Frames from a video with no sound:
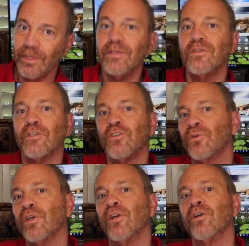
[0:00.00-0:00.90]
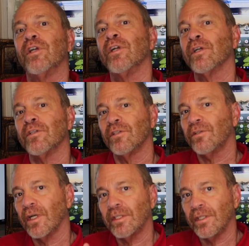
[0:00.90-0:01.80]
is the trigger in a
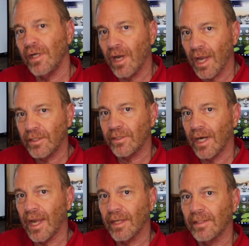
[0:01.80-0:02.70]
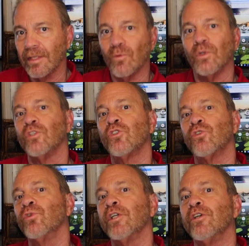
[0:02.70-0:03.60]
construction contract that will
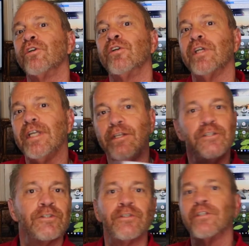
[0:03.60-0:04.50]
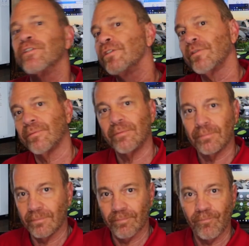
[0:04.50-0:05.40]
trigger insurance
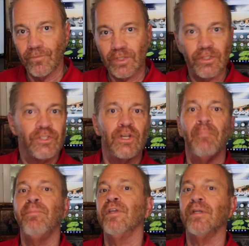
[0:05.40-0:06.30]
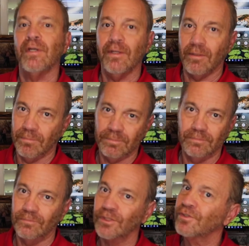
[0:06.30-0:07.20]
to jump in and help?
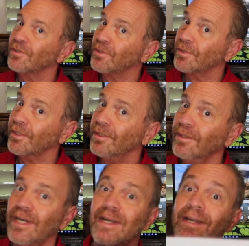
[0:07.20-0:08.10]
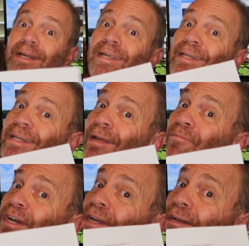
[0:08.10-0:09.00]
What's the trigger?
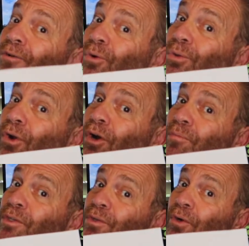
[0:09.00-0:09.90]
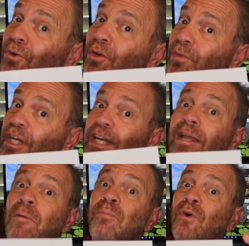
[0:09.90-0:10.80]
Indemnity and hold harmless agreement
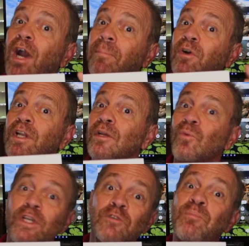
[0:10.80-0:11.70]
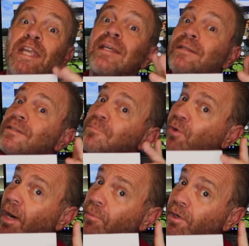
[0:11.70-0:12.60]
done properly, which
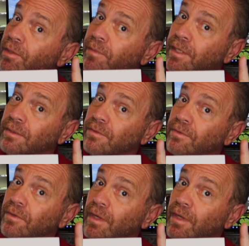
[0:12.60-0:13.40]
properly means